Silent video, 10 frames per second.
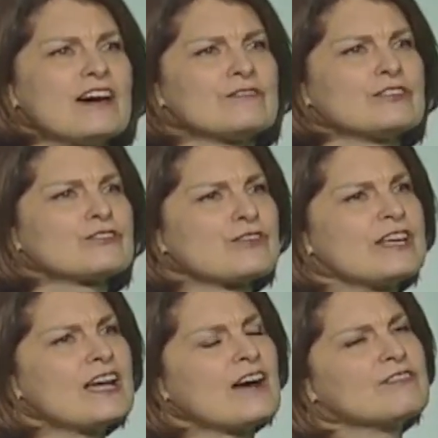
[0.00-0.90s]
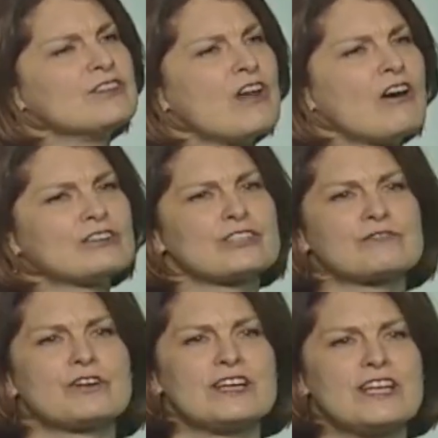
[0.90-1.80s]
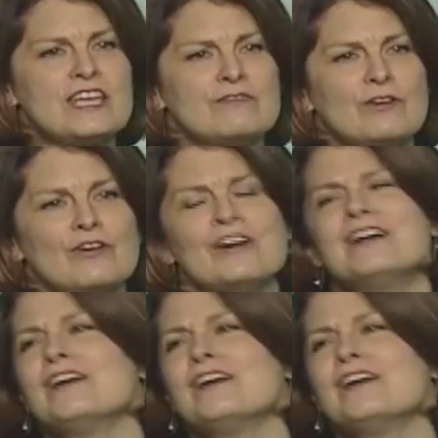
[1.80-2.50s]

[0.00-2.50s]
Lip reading: of the tree of the knowledge of good and evil.